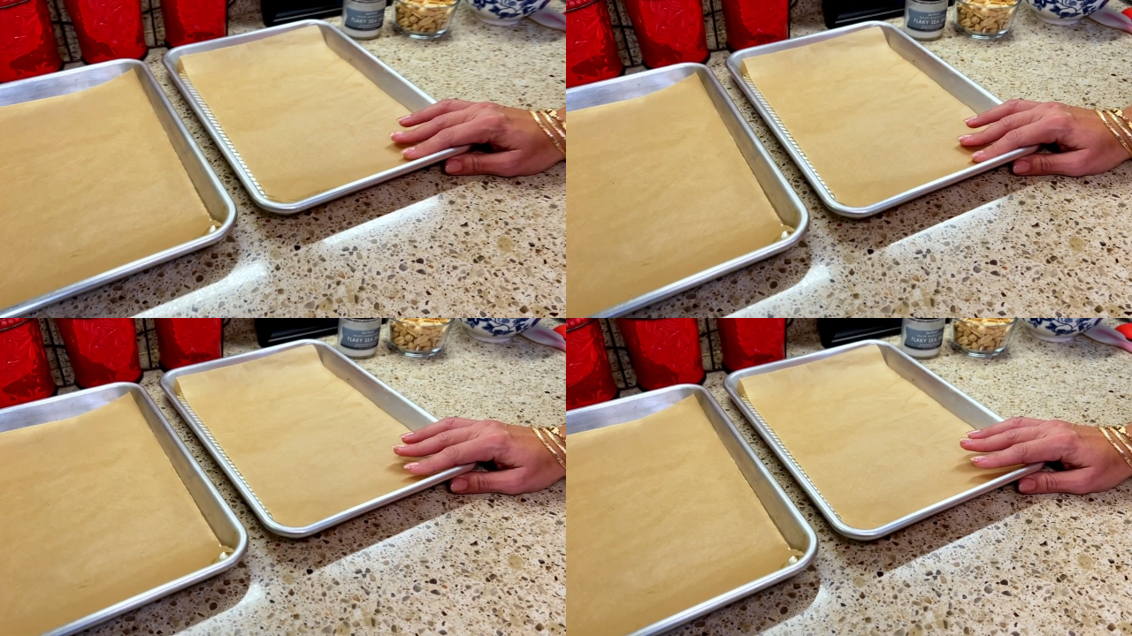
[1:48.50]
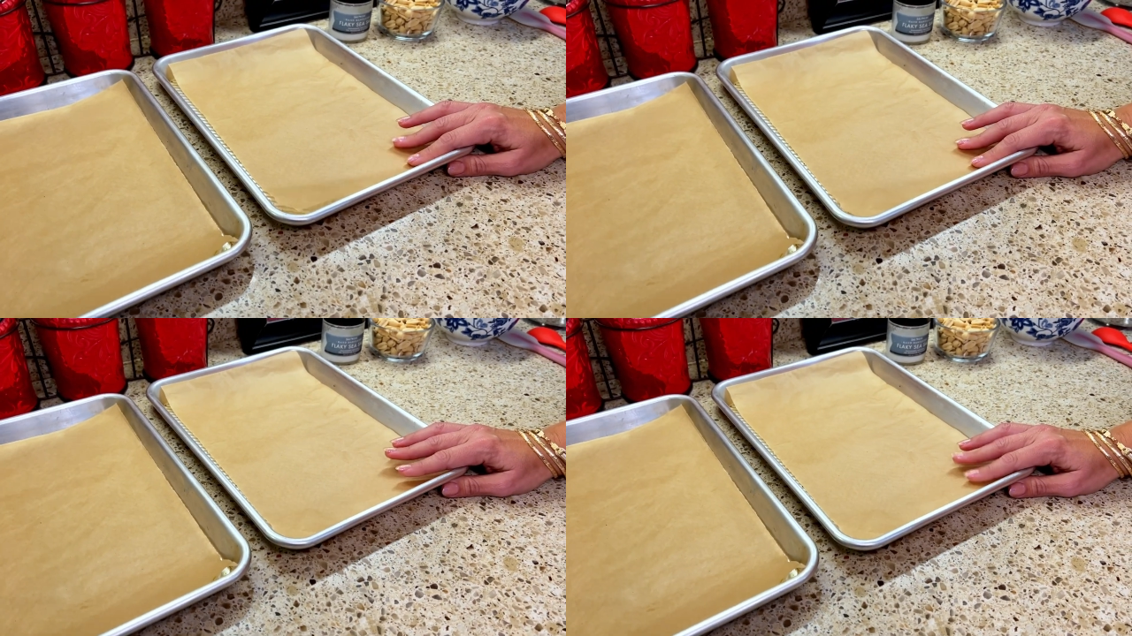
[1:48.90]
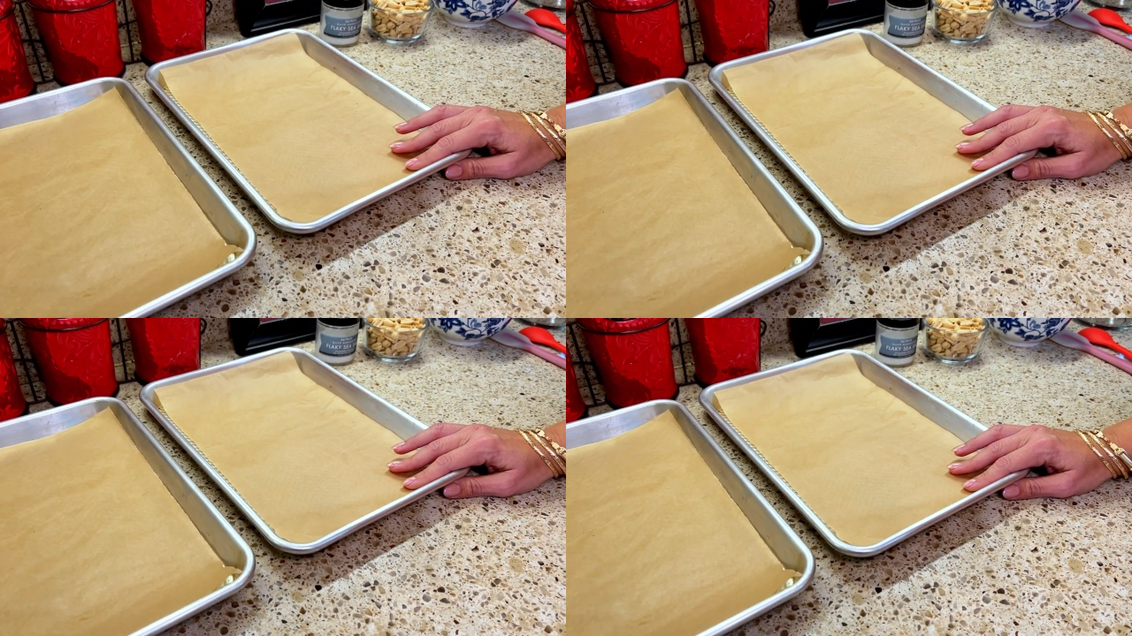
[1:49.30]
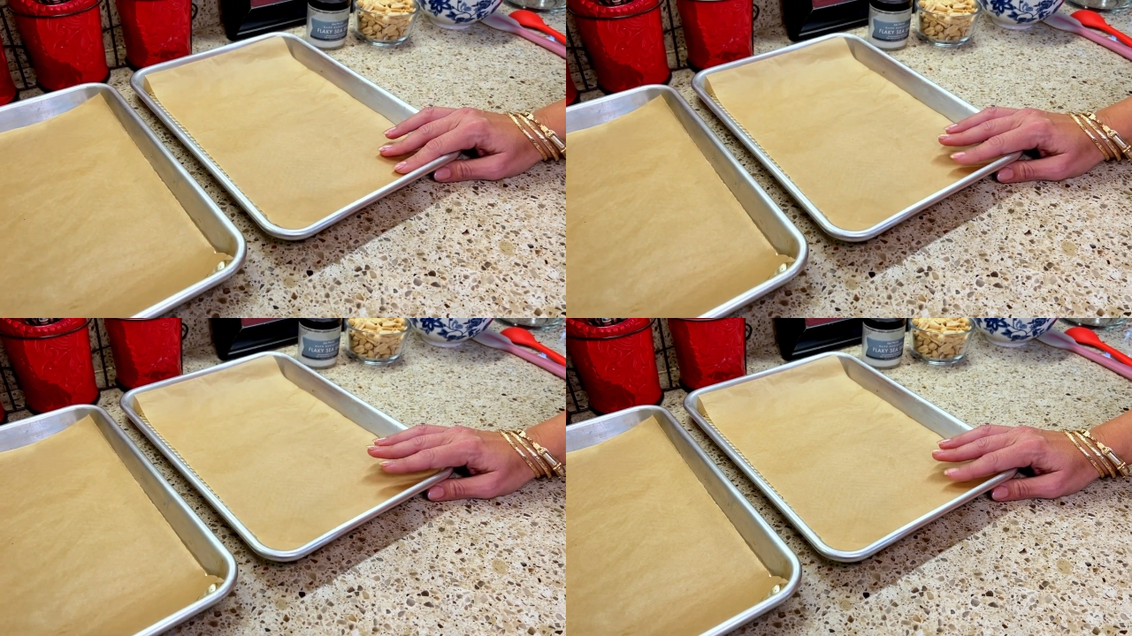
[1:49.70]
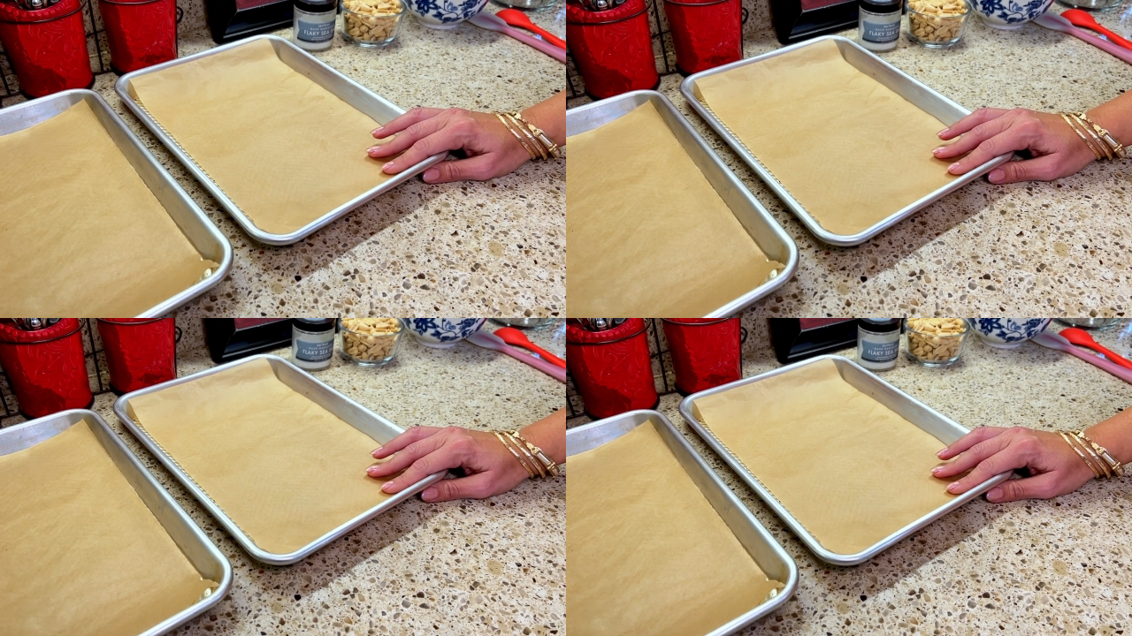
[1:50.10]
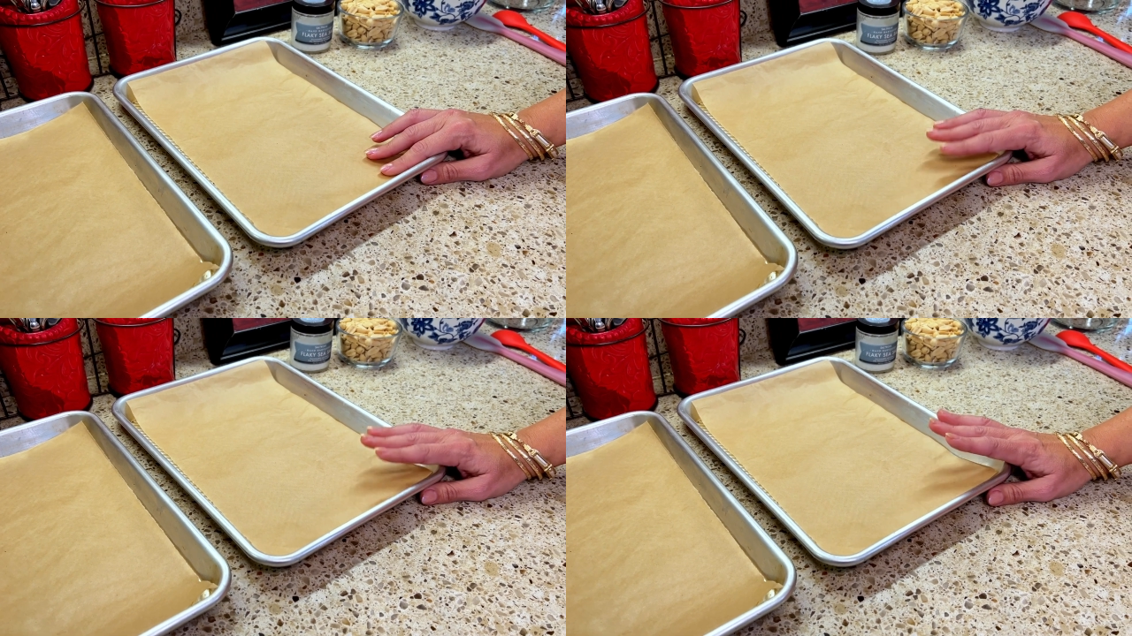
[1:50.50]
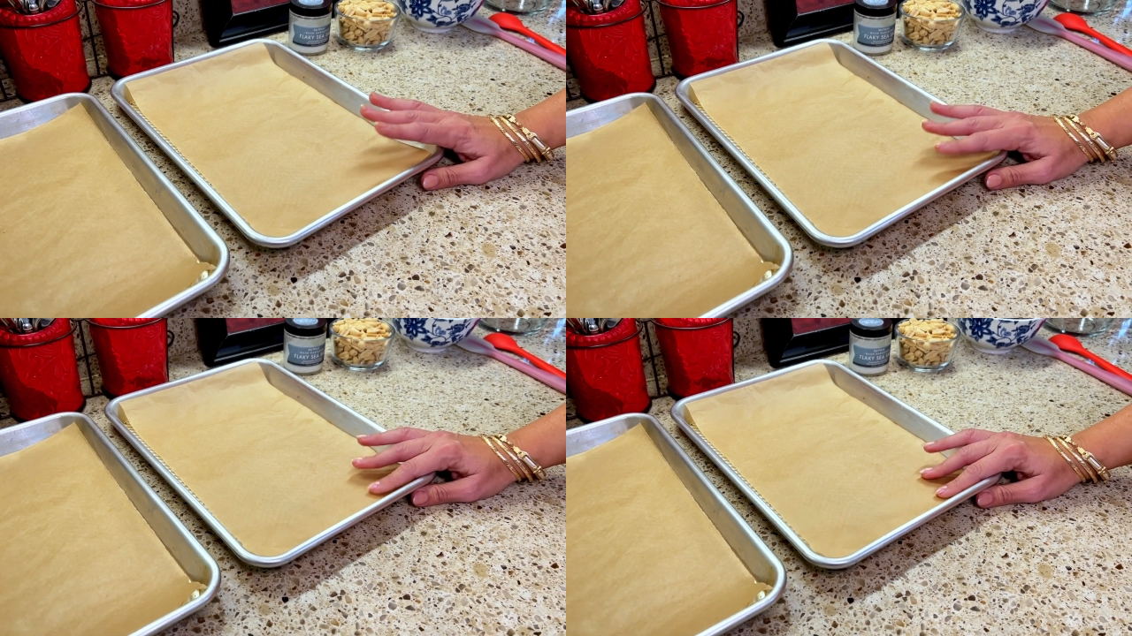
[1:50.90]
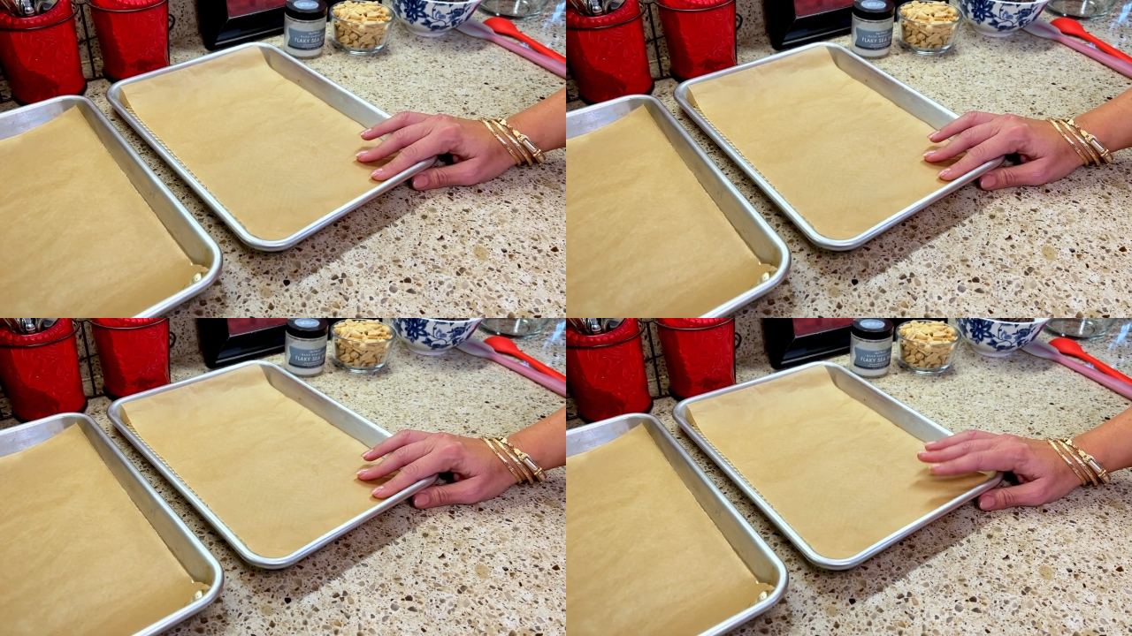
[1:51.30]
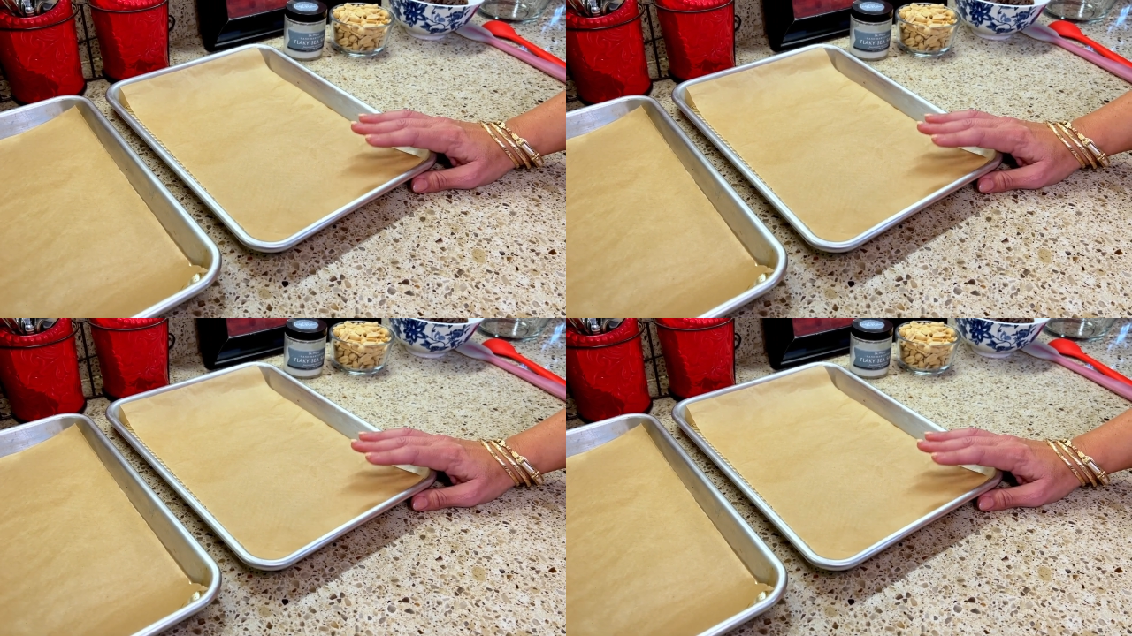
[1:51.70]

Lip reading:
No face is visible, so there are no lips to read.